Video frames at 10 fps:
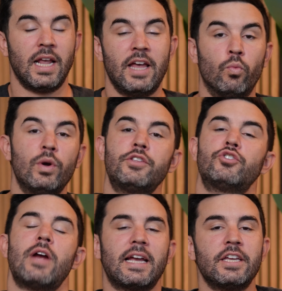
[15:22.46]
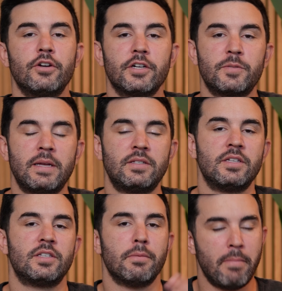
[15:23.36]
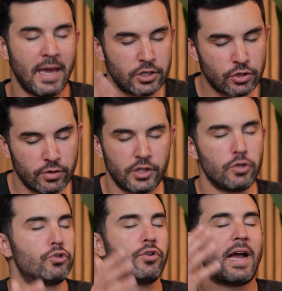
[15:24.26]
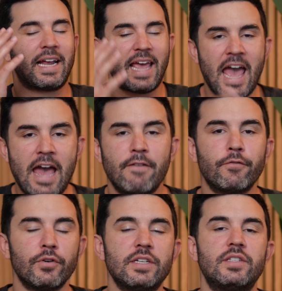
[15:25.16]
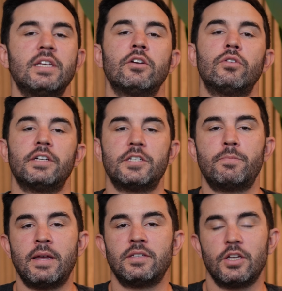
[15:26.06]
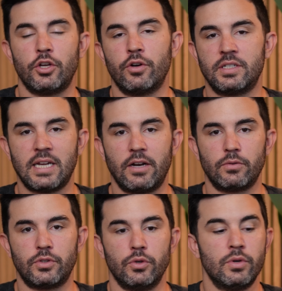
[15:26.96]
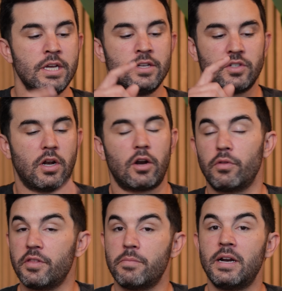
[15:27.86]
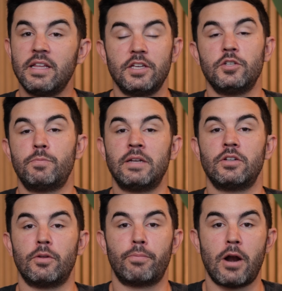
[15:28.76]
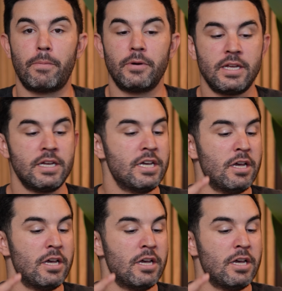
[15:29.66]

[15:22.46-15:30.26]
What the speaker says: And with tracking your expenses, make sure that you track every single expense that you're entitled to. So not only the money that you spent on the property,